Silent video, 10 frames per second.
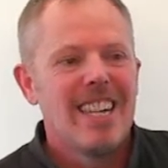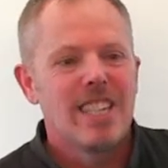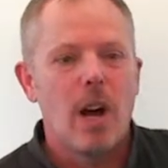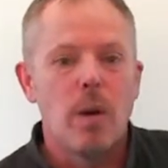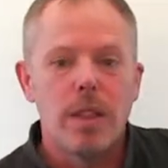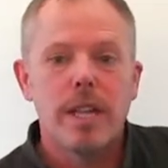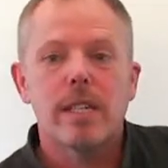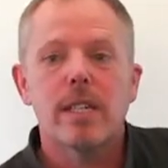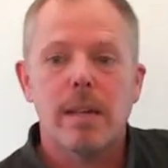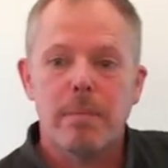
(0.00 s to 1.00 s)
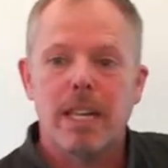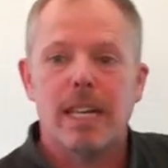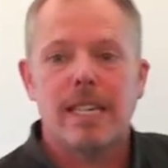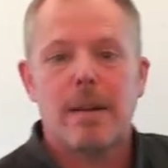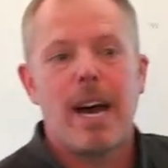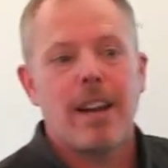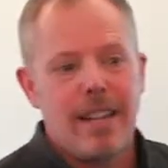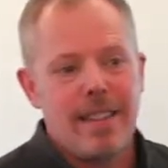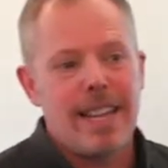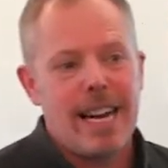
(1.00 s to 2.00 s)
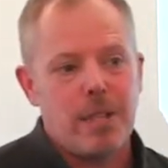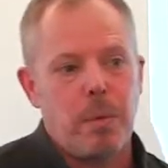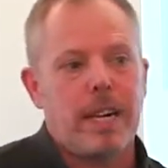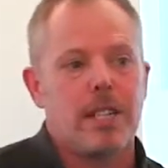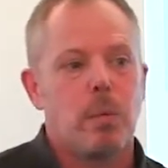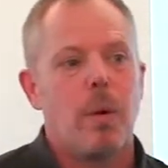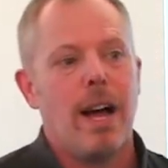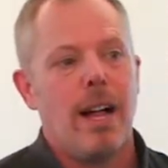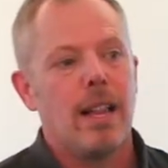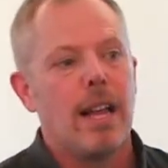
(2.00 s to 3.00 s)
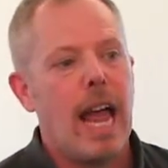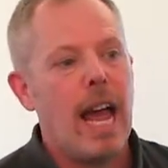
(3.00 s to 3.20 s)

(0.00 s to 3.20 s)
so this is something that's come out in the last week as well.